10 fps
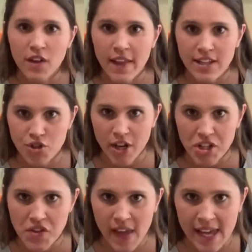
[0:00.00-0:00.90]
that
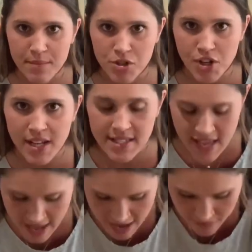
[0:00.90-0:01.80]
stretch in the hamstrings,
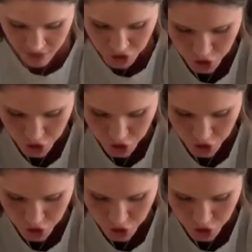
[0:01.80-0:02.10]
and then just